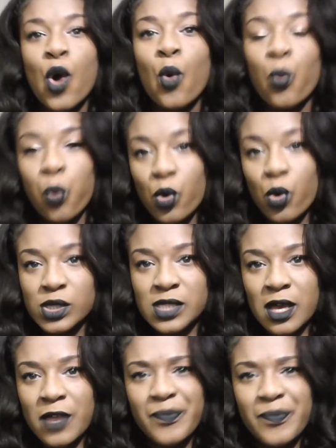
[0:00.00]
water.
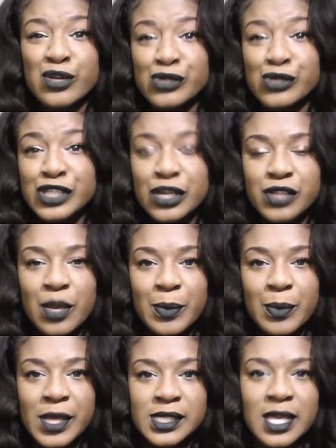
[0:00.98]
I also don't
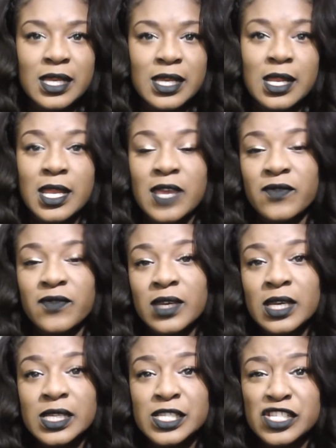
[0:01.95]
put any leave-in
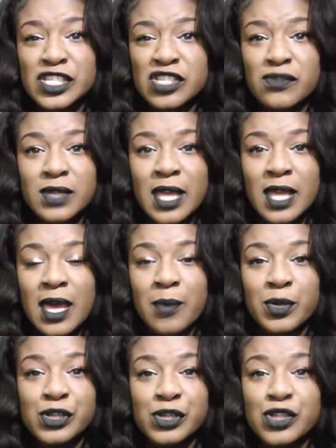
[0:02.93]
conditioner in the hair
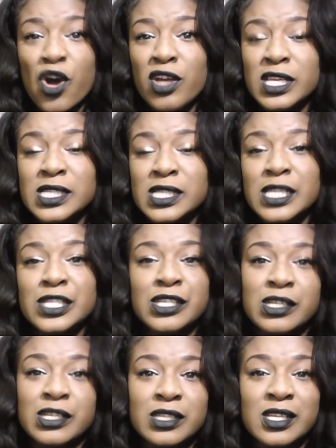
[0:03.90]
because honestly to
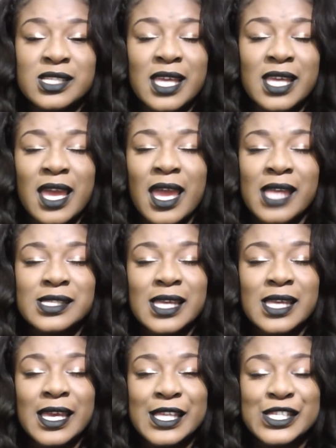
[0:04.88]
goodness, it
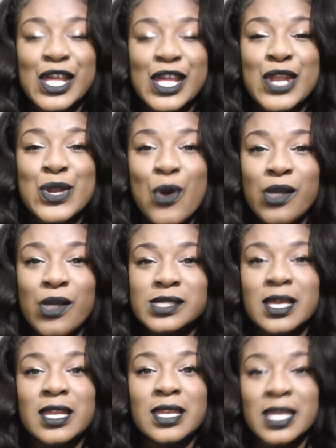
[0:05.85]
is not
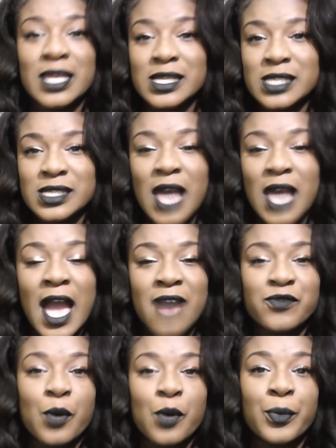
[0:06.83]
needed. I have
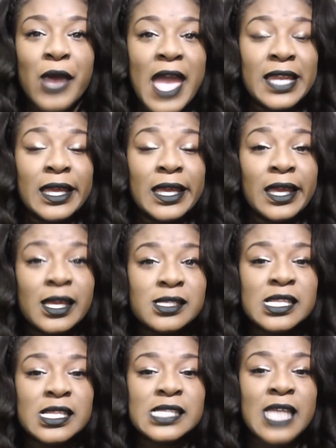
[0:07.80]
not put any heat to
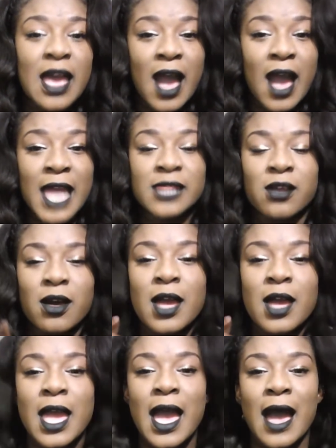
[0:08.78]
this hair either,
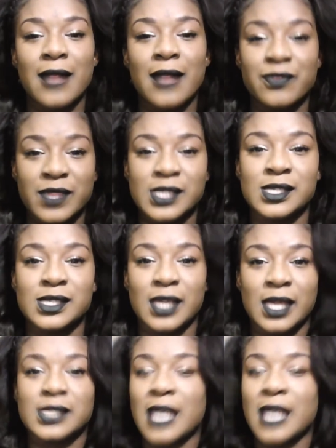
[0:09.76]
and this
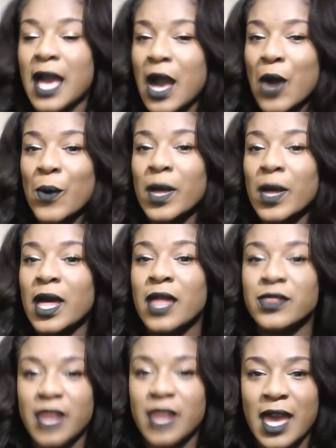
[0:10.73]
is how
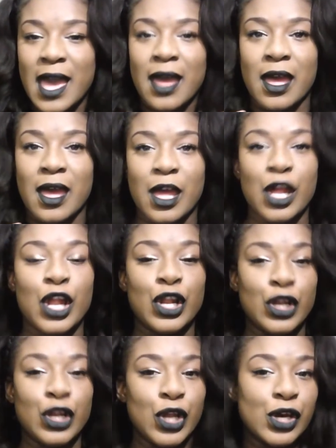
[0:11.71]
the hair
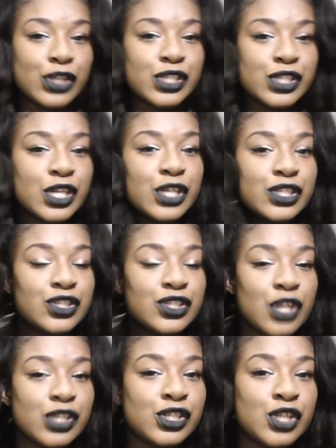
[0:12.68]
looks.
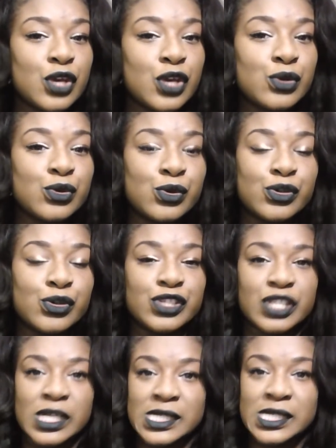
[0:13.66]
Just so gorgeous